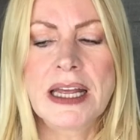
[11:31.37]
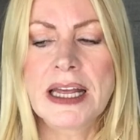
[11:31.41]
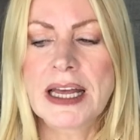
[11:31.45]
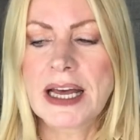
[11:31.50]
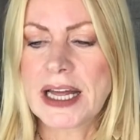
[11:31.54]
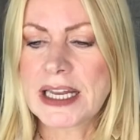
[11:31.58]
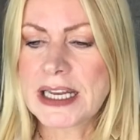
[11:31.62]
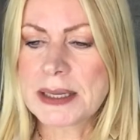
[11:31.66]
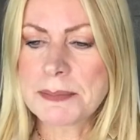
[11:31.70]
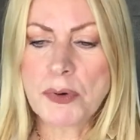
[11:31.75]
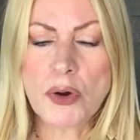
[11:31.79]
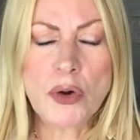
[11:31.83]

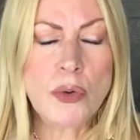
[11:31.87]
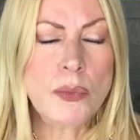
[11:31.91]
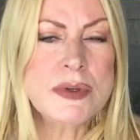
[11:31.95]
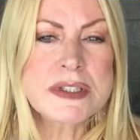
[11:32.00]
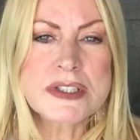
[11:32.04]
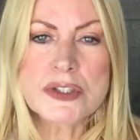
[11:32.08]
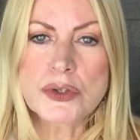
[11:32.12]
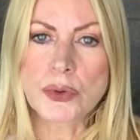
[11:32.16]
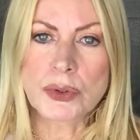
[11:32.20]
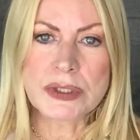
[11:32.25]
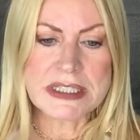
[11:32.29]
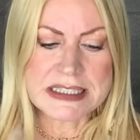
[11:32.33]
And I'm always
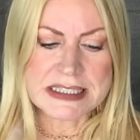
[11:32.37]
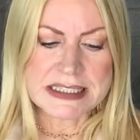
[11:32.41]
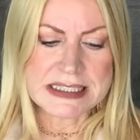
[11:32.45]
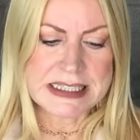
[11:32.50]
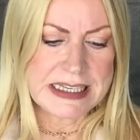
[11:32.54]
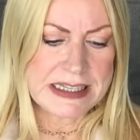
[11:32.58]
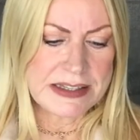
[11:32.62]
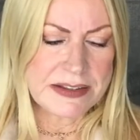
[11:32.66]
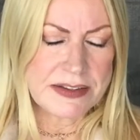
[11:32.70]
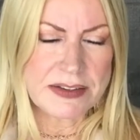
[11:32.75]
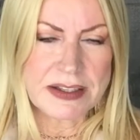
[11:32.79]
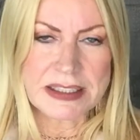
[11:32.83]
going to say
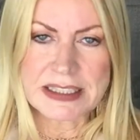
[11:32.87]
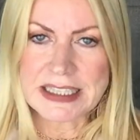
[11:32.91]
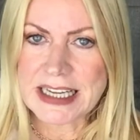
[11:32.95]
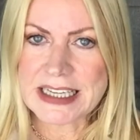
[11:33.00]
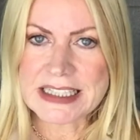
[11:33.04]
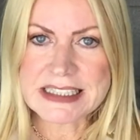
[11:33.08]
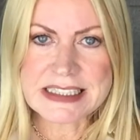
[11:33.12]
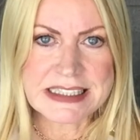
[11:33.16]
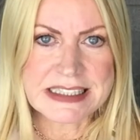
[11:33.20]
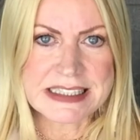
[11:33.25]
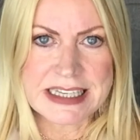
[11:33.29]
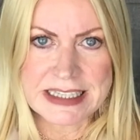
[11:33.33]
that the
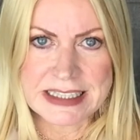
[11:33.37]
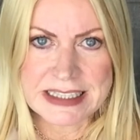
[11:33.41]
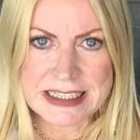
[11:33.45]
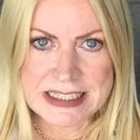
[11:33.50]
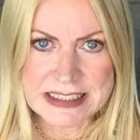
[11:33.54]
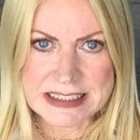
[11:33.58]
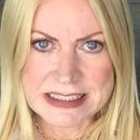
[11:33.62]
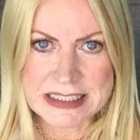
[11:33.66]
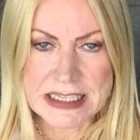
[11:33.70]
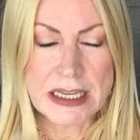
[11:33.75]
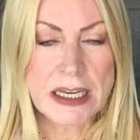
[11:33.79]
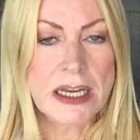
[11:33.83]
last thing
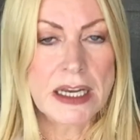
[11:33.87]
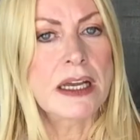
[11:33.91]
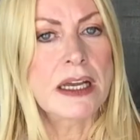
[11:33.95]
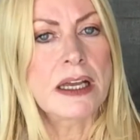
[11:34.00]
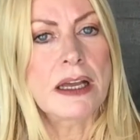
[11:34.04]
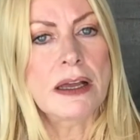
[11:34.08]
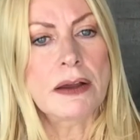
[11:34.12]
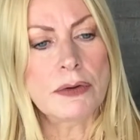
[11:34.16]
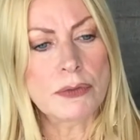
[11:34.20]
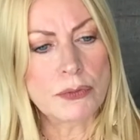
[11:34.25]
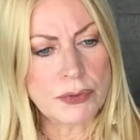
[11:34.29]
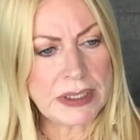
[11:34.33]
is,
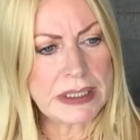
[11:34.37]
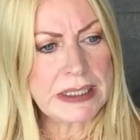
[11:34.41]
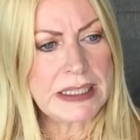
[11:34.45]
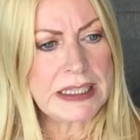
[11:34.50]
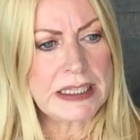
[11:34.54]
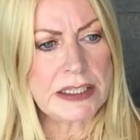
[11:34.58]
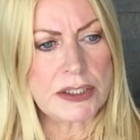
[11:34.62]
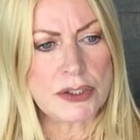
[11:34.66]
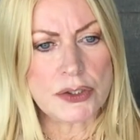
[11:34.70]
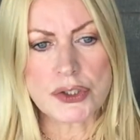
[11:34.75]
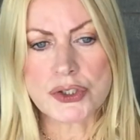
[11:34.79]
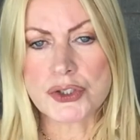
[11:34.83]
really,
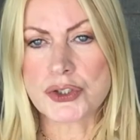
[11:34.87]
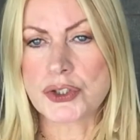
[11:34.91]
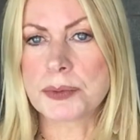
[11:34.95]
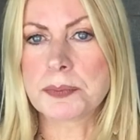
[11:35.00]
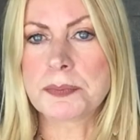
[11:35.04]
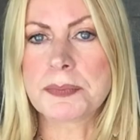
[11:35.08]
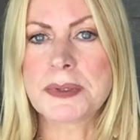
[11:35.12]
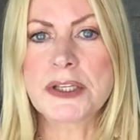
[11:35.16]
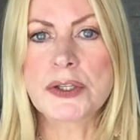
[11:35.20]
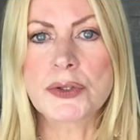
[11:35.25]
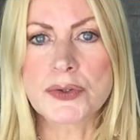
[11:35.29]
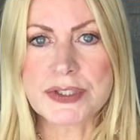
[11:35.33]
you should
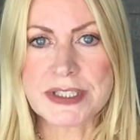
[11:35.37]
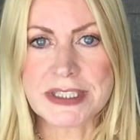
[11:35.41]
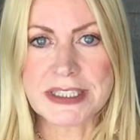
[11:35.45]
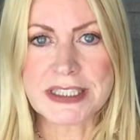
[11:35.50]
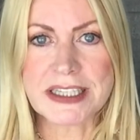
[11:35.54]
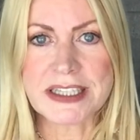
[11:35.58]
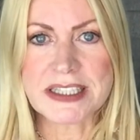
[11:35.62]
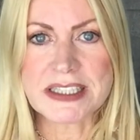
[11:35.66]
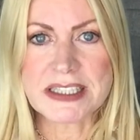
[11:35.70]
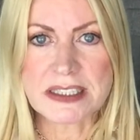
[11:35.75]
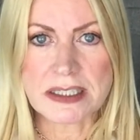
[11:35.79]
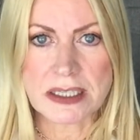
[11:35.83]
be using a
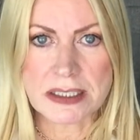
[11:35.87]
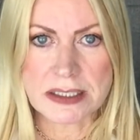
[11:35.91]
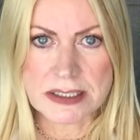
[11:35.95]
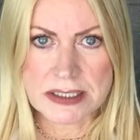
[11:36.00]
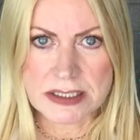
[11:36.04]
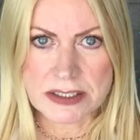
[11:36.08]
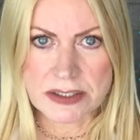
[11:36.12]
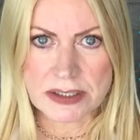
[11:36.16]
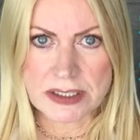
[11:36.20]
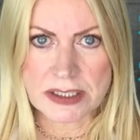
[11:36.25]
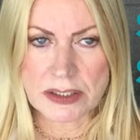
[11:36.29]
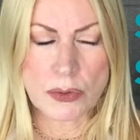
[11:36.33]

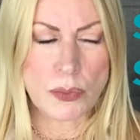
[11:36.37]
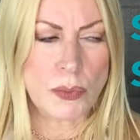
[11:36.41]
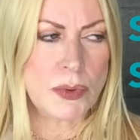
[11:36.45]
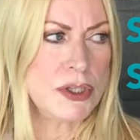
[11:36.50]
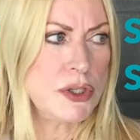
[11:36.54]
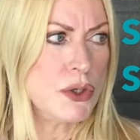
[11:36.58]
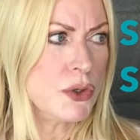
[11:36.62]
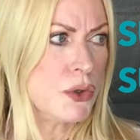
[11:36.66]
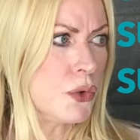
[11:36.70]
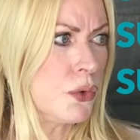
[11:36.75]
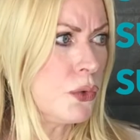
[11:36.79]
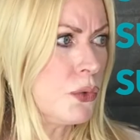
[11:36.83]
sunscreen. When
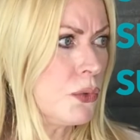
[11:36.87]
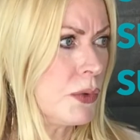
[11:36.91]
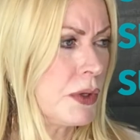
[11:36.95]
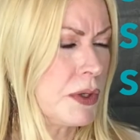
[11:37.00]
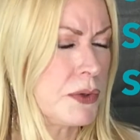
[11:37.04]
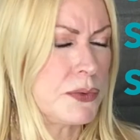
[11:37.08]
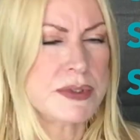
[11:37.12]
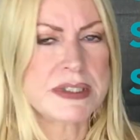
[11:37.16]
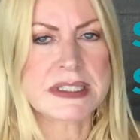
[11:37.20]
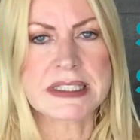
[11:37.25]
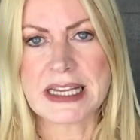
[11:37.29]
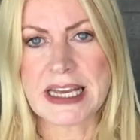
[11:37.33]
you go
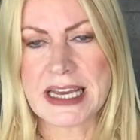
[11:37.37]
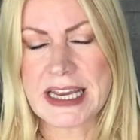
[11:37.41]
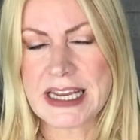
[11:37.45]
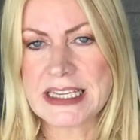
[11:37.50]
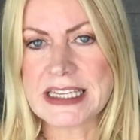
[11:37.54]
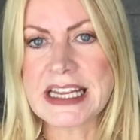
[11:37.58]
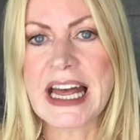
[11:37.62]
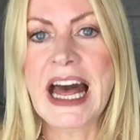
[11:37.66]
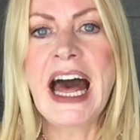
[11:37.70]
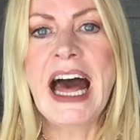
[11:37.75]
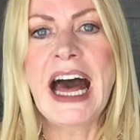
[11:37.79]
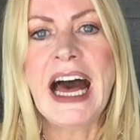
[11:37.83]
outside,
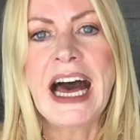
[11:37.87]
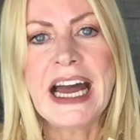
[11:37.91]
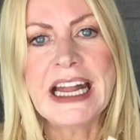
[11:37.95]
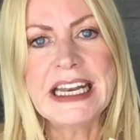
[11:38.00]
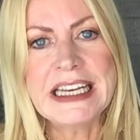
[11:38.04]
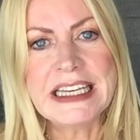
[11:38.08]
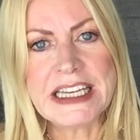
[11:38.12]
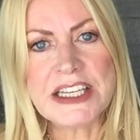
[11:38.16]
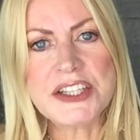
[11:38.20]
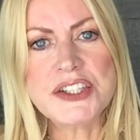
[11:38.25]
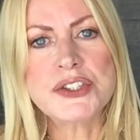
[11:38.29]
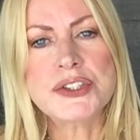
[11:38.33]
I
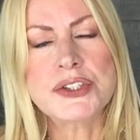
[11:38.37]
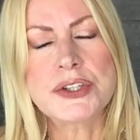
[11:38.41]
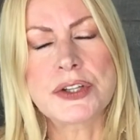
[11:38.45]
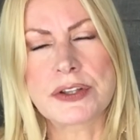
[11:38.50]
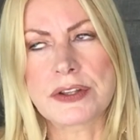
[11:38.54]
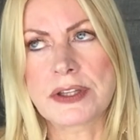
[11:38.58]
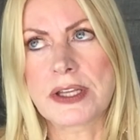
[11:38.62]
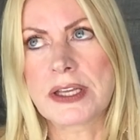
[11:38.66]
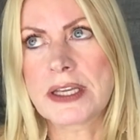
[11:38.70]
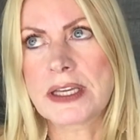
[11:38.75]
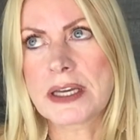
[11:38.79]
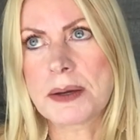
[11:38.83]
need you to
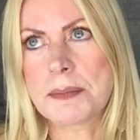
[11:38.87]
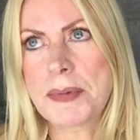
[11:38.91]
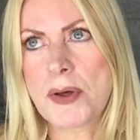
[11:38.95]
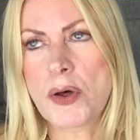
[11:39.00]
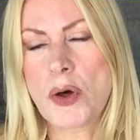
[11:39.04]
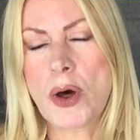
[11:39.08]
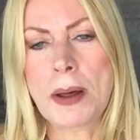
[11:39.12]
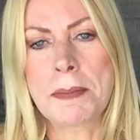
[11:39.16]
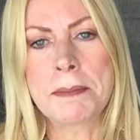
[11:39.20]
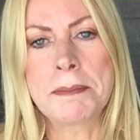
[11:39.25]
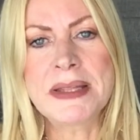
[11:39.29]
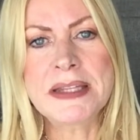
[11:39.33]
think about
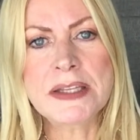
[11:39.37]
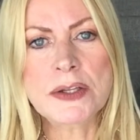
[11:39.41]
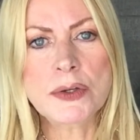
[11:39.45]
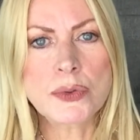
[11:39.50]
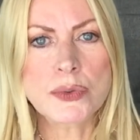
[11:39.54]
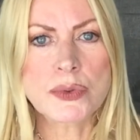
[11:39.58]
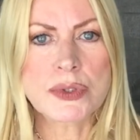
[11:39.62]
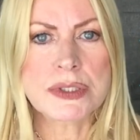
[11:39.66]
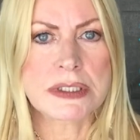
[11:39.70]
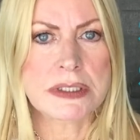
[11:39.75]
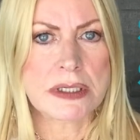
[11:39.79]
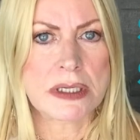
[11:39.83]
a mineral
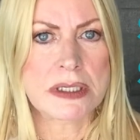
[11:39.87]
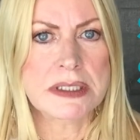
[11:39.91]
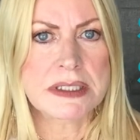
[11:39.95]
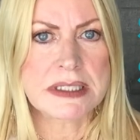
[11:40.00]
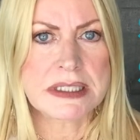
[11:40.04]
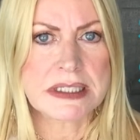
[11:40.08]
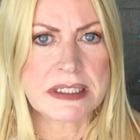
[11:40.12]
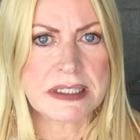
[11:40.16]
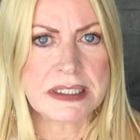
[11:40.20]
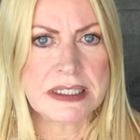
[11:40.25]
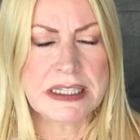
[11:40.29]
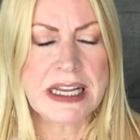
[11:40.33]

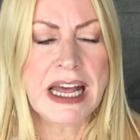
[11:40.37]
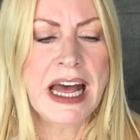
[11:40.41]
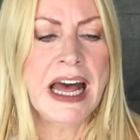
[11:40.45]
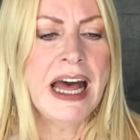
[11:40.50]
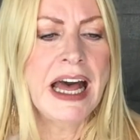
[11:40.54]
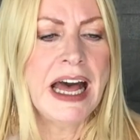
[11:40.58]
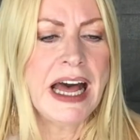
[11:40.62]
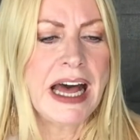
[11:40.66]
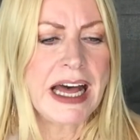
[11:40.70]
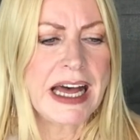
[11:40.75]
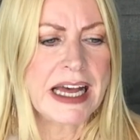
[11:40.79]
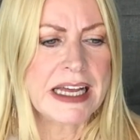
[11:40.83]
sunscreen
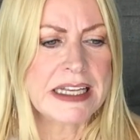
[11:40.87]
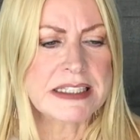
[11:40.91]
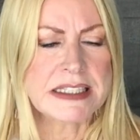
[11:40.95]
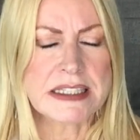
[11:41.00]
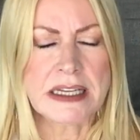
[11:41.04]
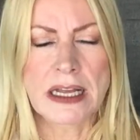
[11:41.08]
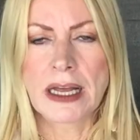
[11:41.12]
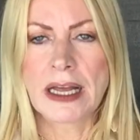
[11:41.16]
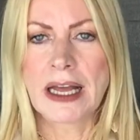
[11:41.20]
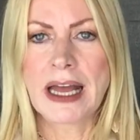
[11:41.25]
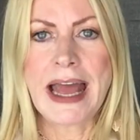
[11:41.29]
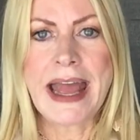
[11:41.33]
as
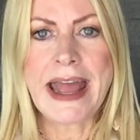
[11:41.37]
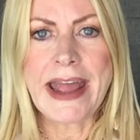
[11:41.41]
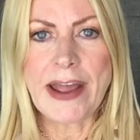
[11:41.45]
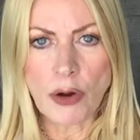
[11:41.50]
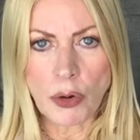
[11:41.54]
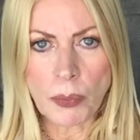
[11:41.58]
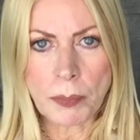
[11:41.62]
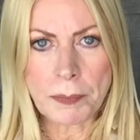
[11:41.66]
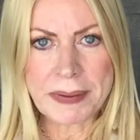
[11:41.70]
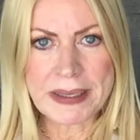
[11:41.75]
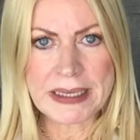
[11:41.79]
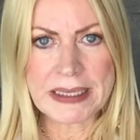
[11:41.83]

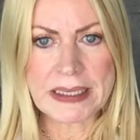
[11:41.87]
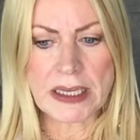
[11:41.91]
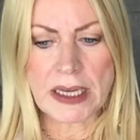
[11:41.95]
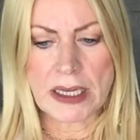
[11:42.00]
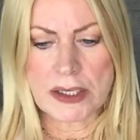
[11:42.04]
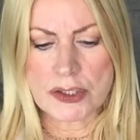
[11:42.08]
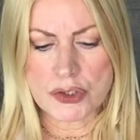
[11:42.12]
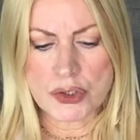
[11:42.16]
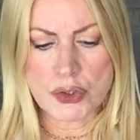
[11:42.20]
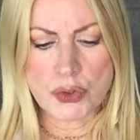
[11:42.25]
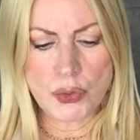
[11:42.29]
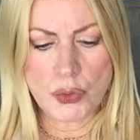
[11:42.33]
helping
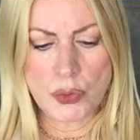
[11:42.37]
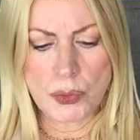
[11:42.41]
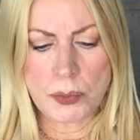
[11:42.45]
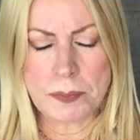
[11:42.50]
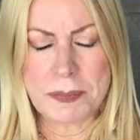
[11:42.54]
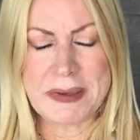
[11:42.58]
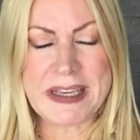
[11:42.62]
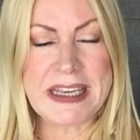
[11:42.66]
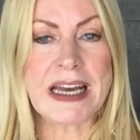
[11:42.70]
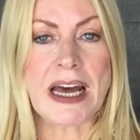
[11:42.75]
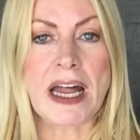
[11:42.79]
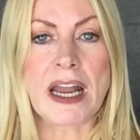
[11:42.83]
to
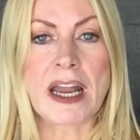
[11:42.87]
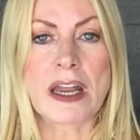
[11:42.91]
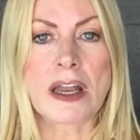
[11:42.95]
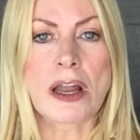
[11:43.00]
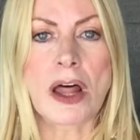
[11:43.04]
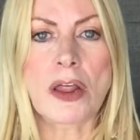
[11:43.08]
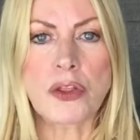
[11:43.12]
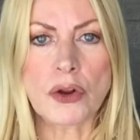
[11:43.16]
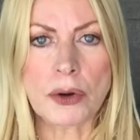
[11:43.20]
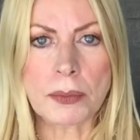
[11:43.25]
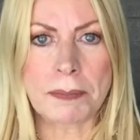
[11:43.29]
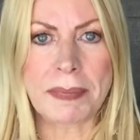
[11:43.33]
be
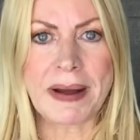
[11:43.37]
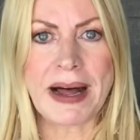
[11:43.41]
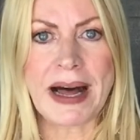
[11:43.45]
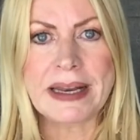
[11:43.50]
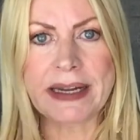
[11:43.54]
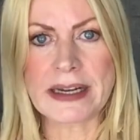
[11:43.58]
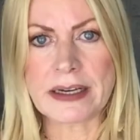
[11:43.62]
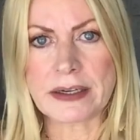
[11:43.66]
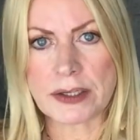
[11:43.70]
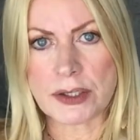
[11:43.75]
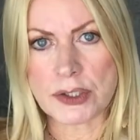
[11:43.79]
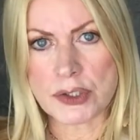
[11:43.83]
another
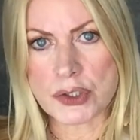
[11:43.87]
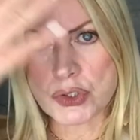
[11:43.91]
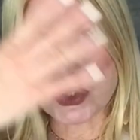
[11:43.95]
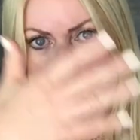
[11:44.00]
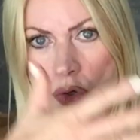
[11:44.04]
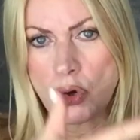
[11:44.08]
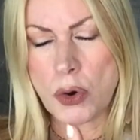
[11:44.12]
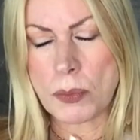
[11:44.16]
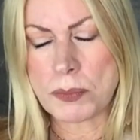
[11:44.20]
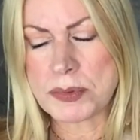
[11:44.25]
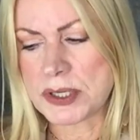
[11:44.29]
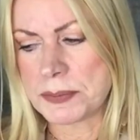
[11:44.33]
barrier on
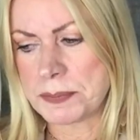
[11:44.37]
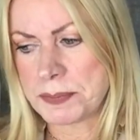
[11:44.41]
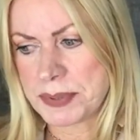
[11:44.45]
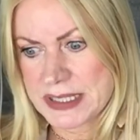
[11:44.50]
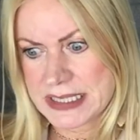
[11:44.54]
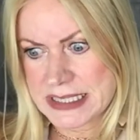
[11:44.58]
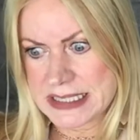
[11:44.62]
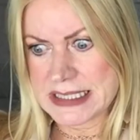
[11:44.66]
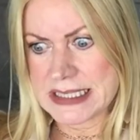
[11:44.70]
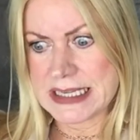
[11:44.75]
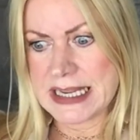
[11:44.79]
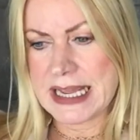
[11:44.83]
top to
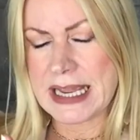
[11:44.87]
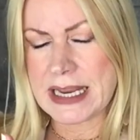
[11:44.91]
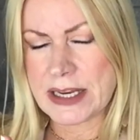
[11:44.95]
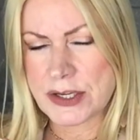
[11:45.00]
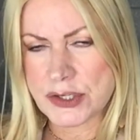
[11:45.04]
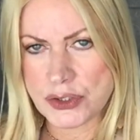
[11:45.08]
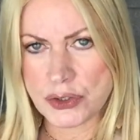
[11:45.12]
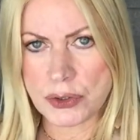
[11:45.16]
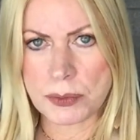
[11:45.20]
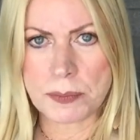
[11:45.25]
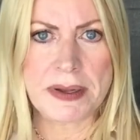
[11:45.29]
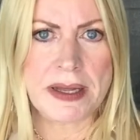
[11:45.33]
protect
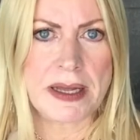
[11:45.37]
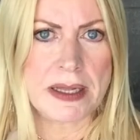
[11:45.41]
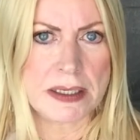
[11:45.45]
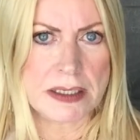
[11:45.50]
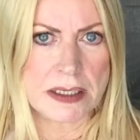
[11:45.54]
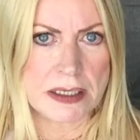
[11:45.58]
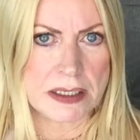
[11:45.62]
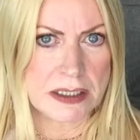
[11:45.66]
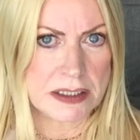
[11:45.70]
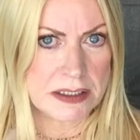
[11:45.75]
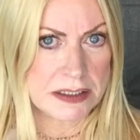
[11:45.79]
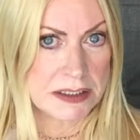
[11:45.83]
your
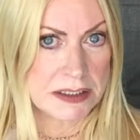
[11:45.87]
barrier.